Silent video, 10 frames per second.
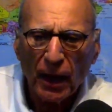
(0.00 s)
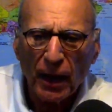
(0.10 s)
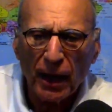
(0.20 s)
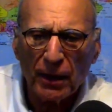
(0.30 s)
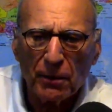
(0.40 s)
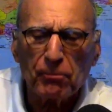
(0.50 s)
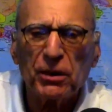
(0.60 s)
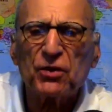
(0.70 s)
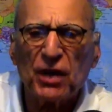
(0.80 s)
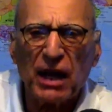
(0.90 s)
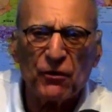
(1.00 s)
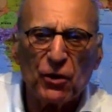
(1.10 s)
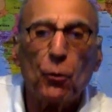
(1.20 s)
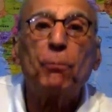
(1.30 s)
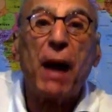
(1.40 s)
and Pleasant
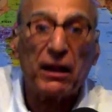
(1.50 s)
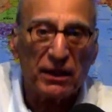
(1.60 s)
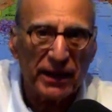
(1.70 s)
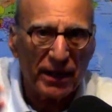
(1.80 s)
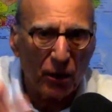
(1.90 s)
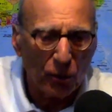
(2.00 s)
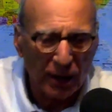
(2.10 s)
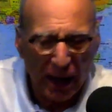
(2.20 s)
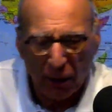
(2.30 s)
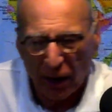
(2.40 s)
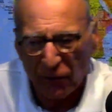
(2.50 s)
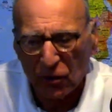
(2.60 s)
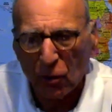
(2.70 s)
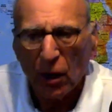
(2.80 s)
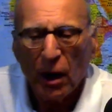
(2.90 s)
Avenue, or Palladino now
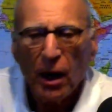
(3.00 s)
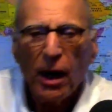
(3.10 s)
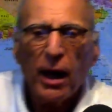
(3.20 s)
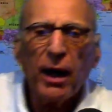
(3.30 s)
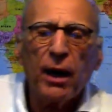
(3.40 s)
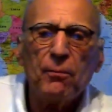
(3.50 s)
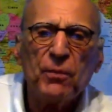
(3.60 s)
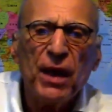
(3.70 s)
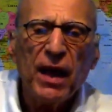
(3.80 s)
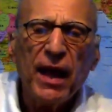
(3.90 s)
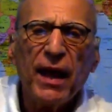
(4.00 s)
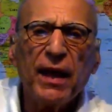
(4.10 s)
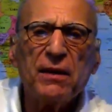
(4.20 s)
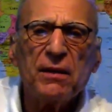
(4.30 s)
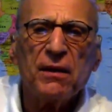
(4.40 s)
Avenue,
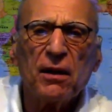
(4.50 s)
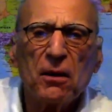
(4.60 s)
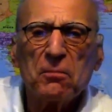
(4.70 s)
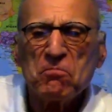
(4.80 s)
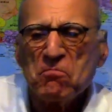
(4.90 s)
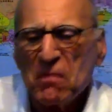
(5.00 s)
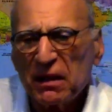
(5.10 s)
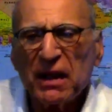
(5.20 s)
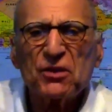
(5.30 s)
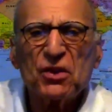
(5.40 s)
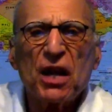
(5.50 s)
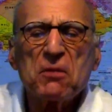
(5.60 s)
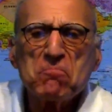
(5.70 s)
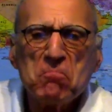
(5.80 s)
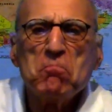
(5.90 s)
and let's
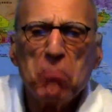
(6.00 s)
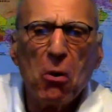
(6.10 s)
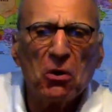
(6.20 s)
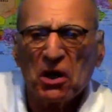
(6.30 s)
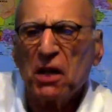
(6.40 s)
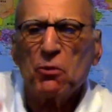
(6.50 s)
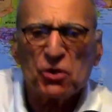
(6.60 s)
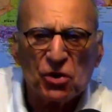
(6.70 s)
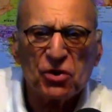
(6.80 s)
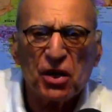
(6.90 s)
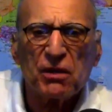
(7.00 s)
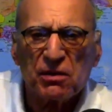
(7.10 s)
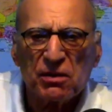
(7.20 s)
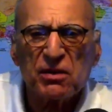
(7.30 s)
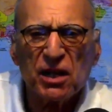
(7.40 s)
say Paulie, he was a
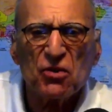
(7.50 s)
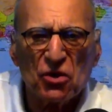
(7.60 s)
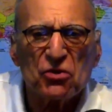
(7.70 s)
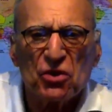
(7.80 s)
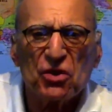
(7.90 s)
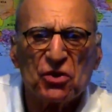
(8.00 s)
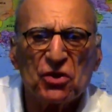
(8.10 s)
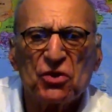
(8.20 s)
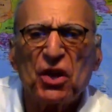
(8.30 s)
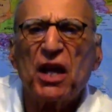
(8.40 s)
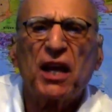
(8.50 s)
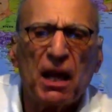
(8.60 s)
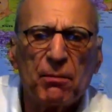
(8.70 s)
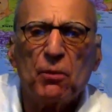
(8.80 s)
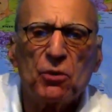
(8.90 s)
senior citizen there,
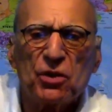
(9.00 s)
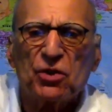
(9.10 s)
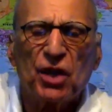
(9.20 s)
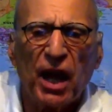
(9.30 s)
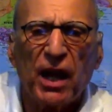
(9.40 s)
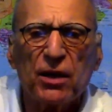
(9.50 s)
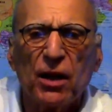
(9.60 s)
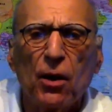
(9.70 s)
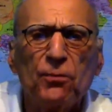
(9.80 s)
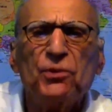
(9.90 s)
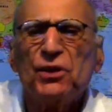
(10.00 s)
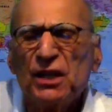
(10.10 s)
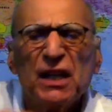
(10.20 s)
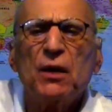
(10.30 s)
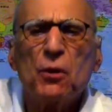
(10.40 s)
came in with his cane, you know,
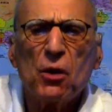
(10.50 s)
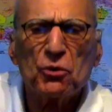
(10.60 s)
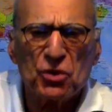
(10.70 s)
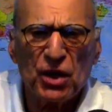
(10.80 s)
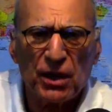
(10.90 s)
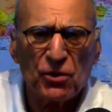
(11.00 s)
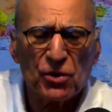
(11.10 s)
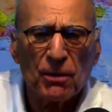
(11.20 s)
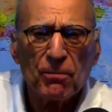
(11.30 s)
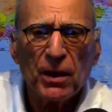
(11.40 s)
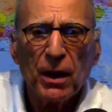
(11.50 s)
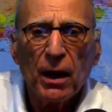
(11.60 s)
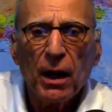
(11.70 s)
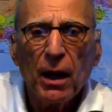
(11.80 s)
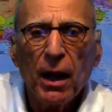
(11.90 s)
and there were no seats.
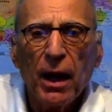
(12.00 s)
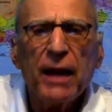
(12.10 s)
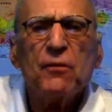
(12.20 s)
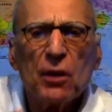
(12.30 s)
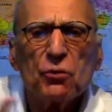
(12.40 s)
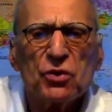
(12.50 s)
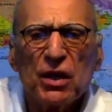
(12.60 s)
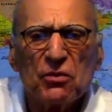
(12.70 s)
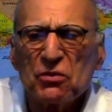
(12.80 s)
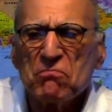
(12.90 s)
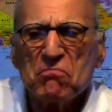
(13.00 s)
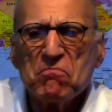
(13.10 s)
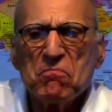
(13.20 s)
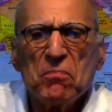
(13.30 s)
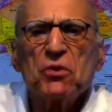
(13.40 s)

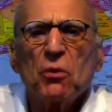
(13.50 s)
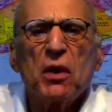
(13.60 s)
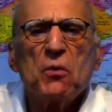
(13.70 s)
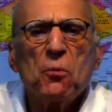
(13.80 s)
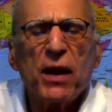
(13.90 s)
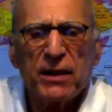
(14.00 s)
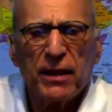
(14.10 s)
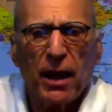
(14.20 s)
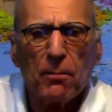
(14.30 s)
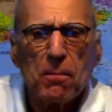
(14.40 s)
And so he'd wait there.